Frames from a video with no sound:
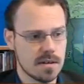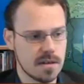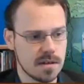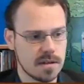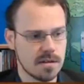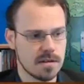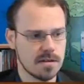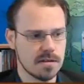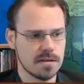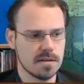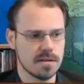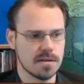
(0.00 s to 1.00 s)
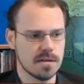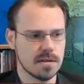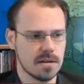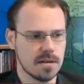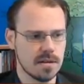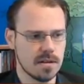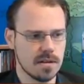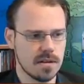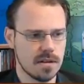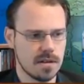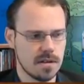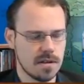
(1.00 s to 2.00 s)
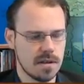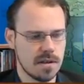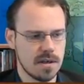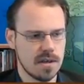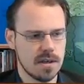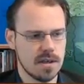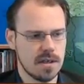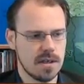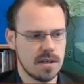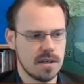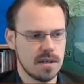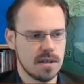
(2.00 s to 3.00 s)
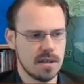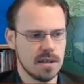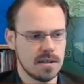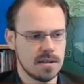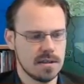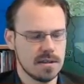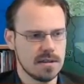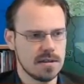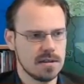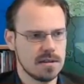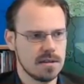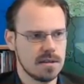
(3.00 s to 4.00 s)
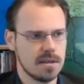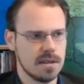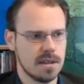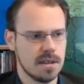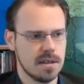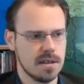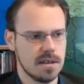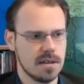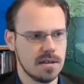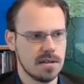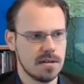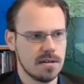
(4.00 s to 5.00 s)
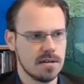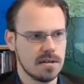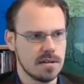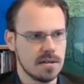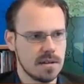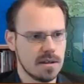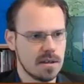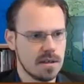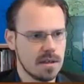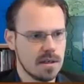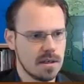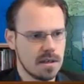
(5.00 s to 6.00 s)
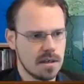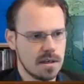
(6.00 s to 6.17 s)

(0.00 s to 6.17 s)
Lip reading: Nobody speaks.